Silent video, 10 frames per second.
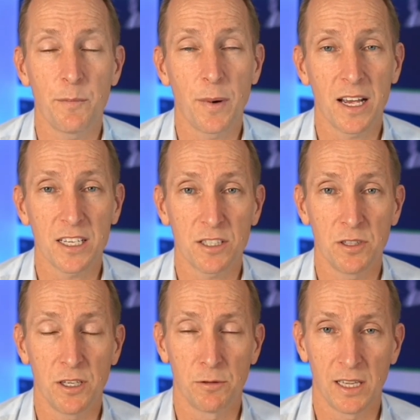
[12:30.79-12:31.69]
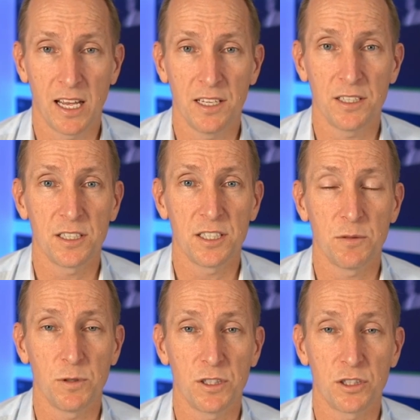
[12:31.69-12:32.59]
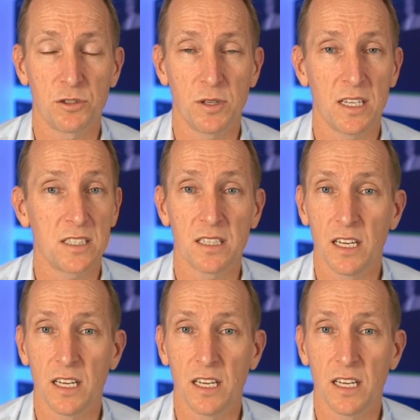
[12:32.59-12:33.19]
mastering your relationship with stress,